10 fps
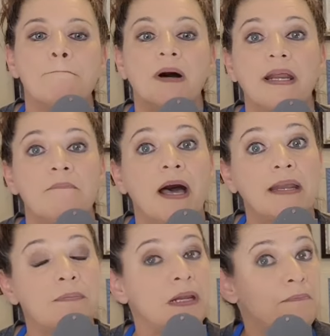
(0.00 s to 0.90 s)
but it
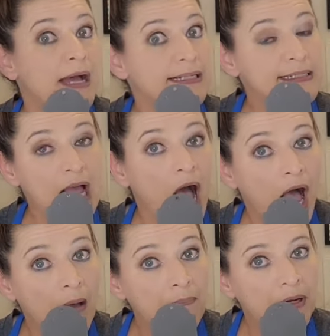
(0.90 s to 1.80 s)
might have been in my
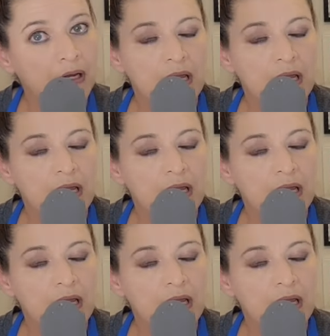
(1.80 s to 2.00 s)
top.